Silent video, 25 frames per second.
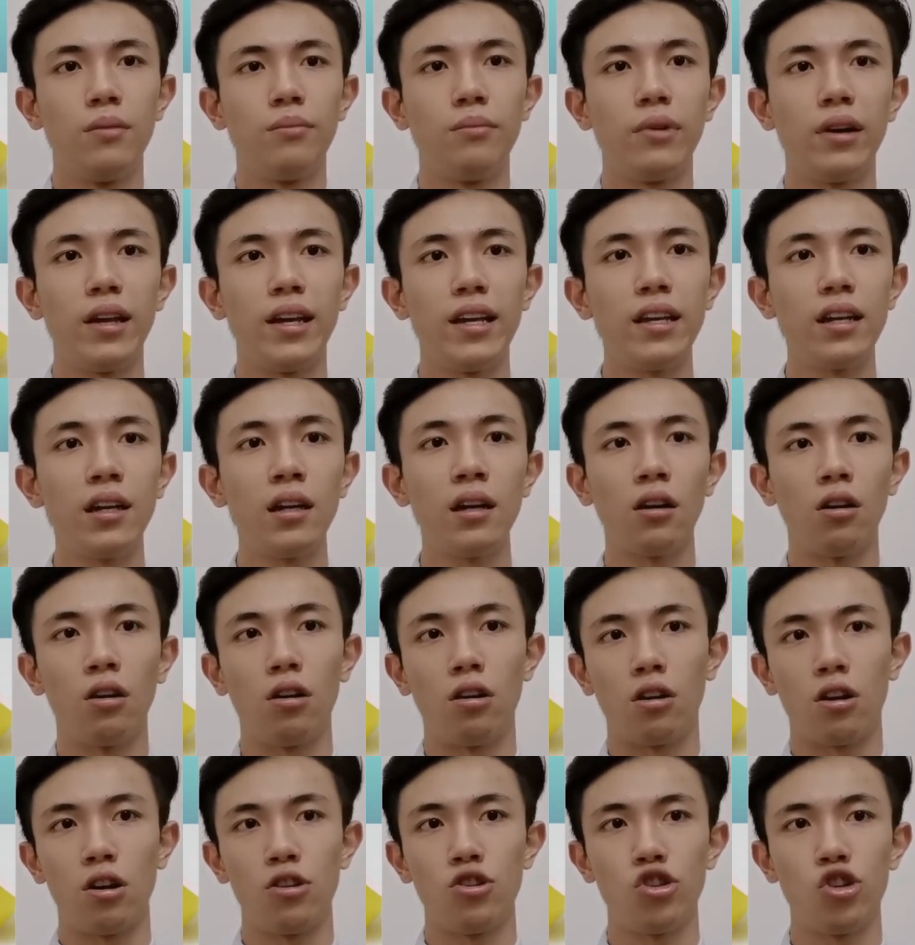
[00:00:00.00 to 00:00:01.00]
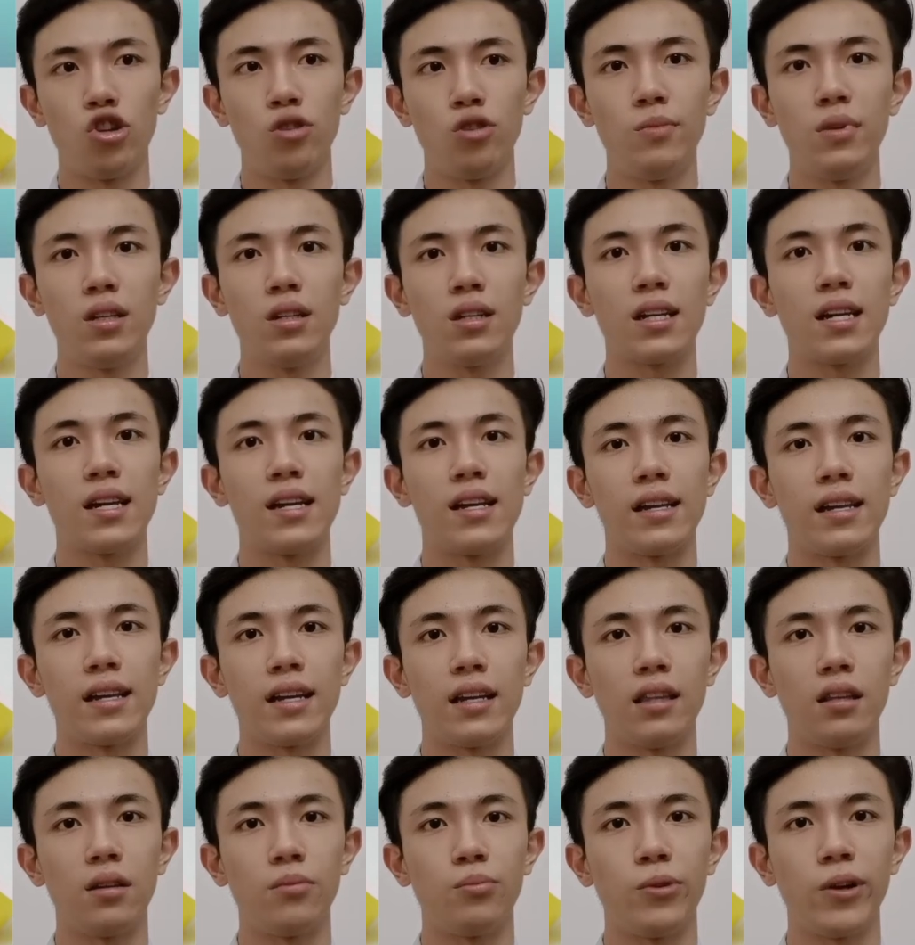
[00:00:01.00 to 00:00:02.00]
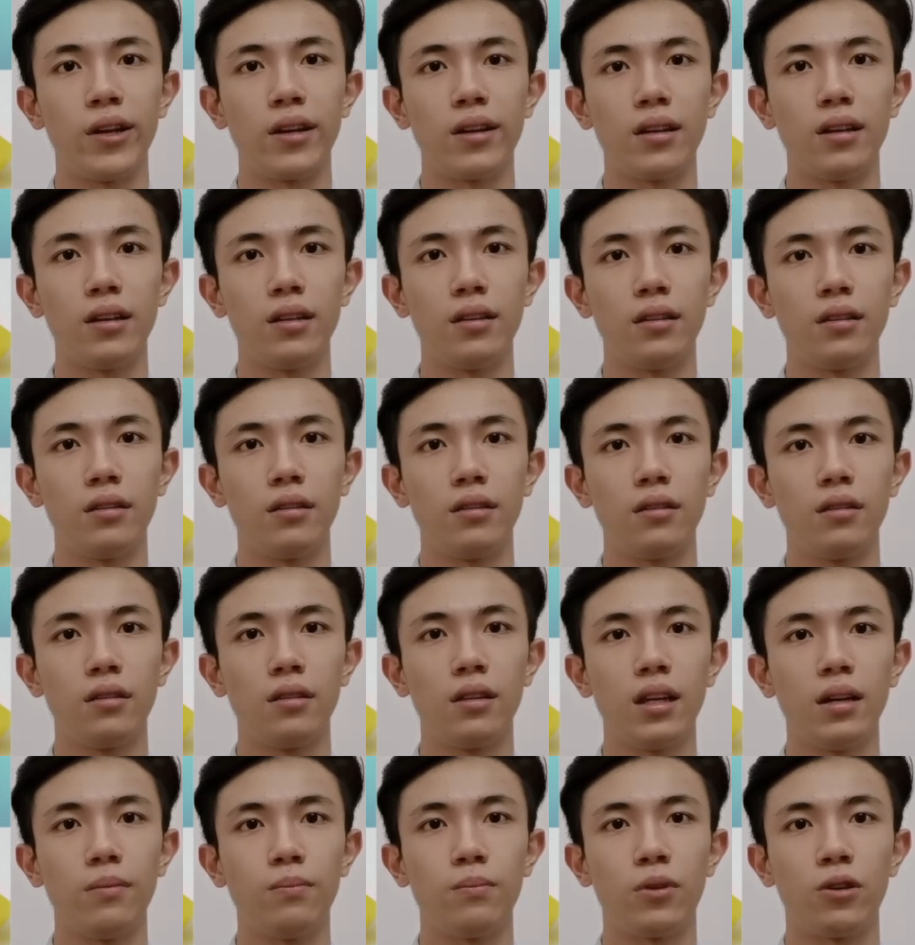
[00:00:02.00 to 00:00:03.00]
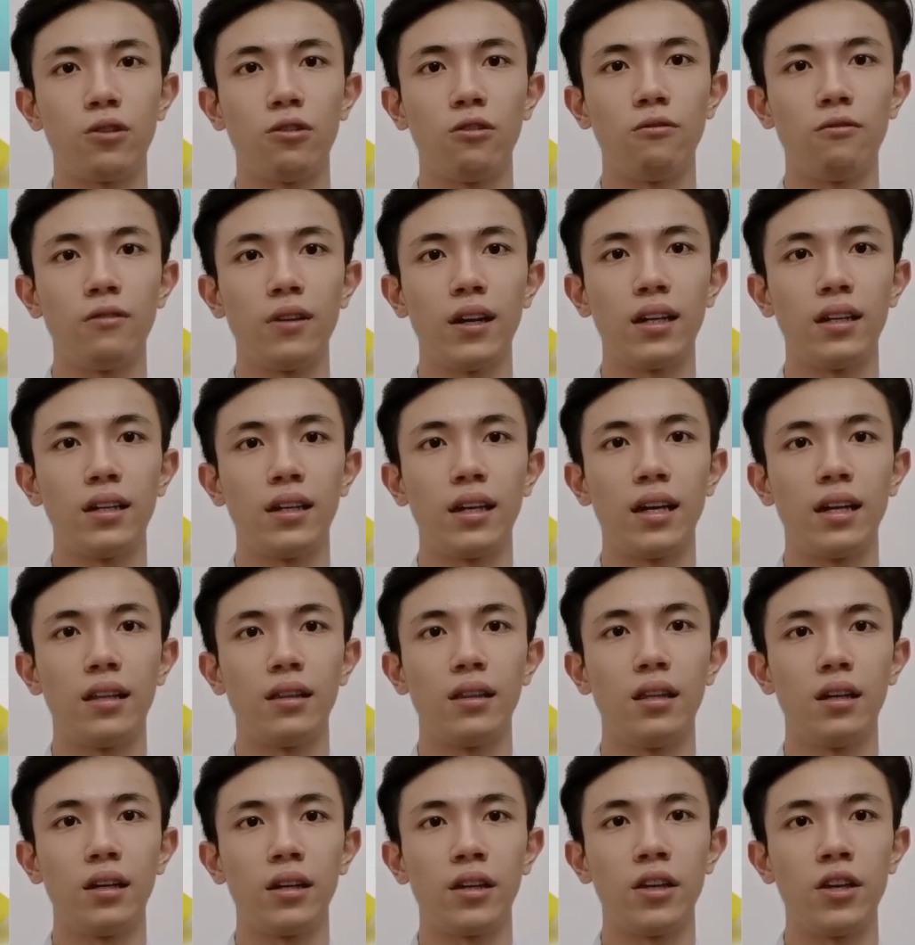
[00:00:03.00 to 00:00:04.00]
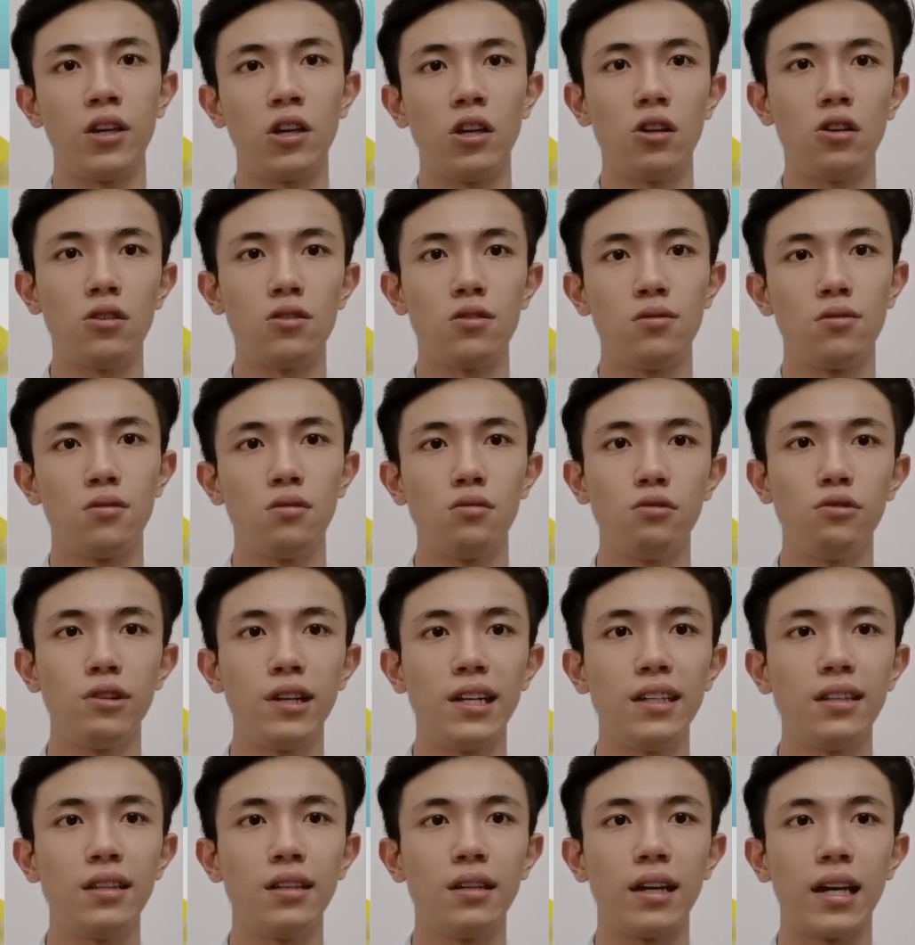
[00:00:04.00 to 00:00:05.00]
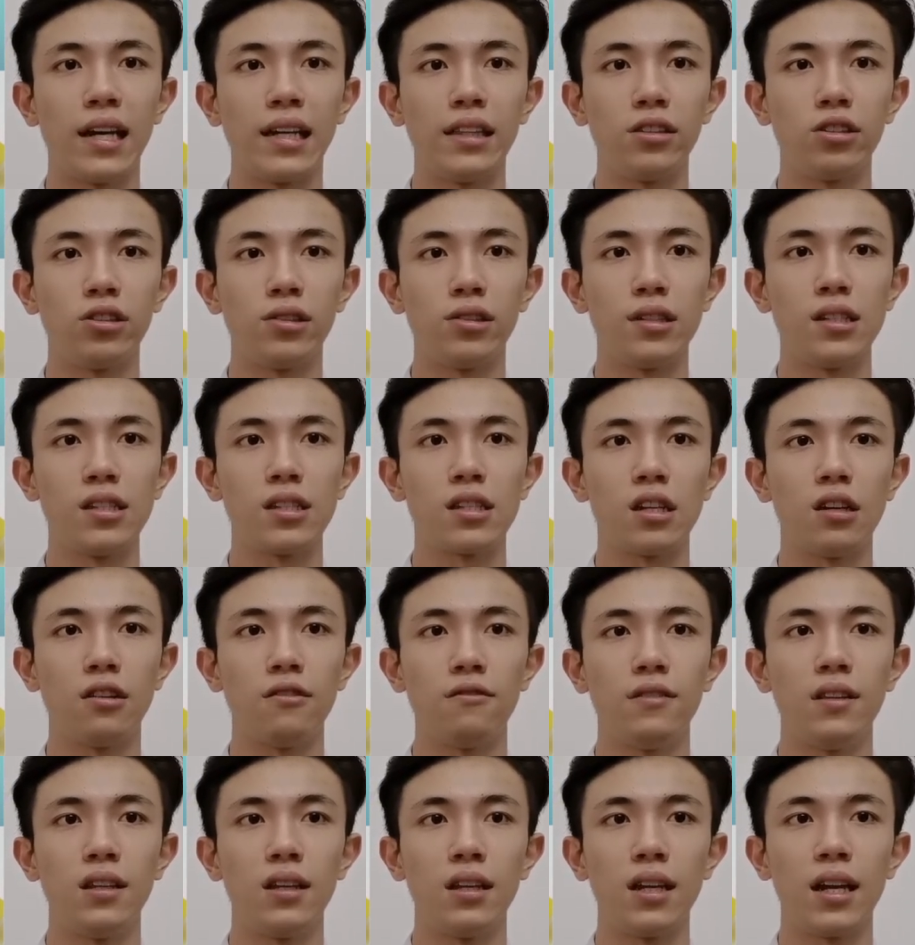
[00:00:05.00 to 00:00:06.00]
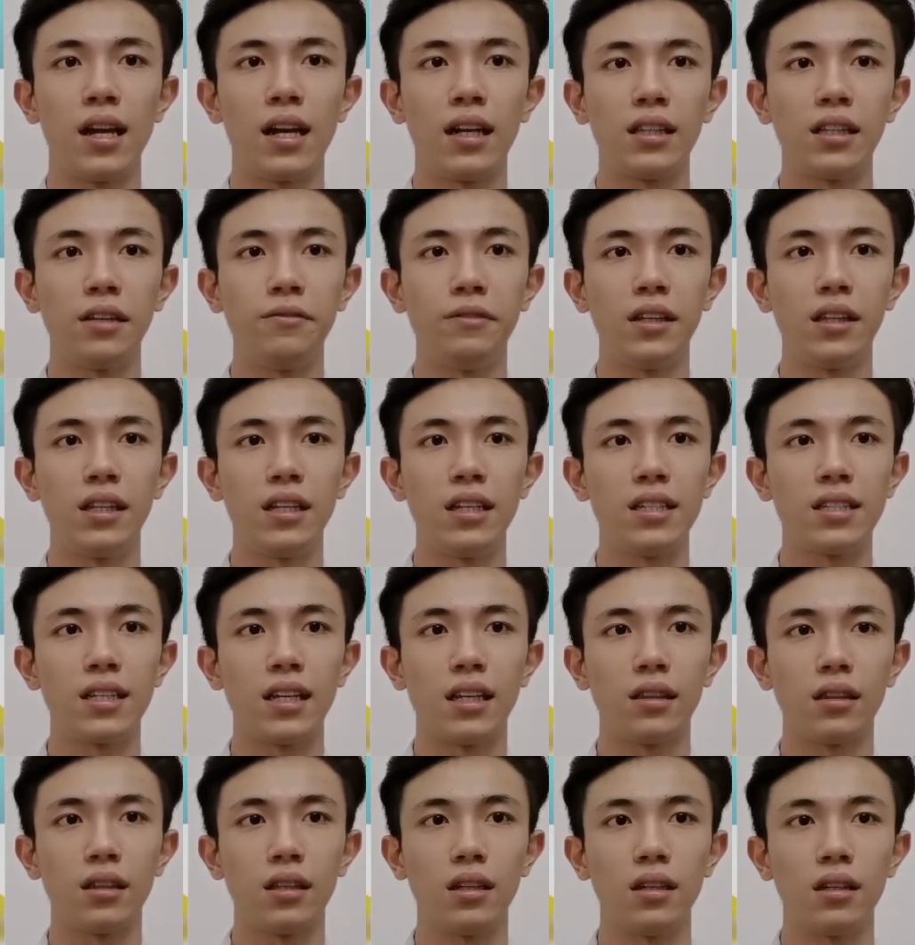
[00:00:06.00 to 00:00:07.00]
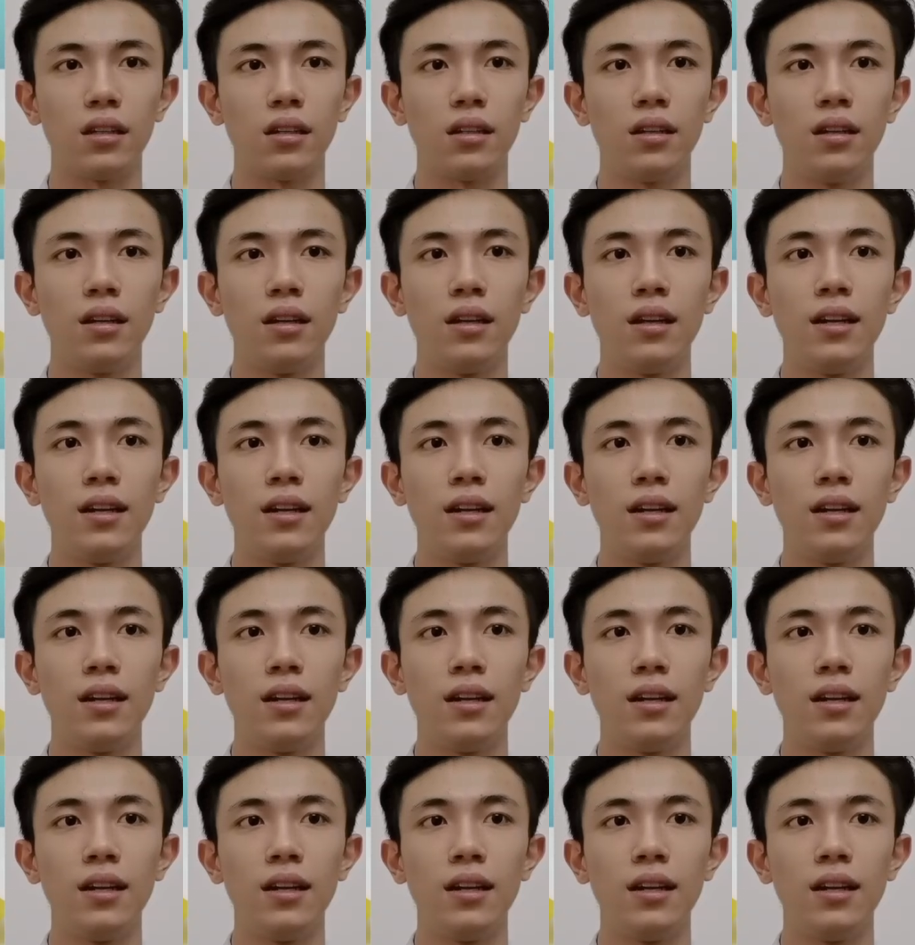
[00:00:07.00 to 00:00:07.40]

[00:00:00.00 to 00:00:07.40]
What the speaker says: Player or consumer can get the bracket that provided at the kiosk during the entrance of the activity center.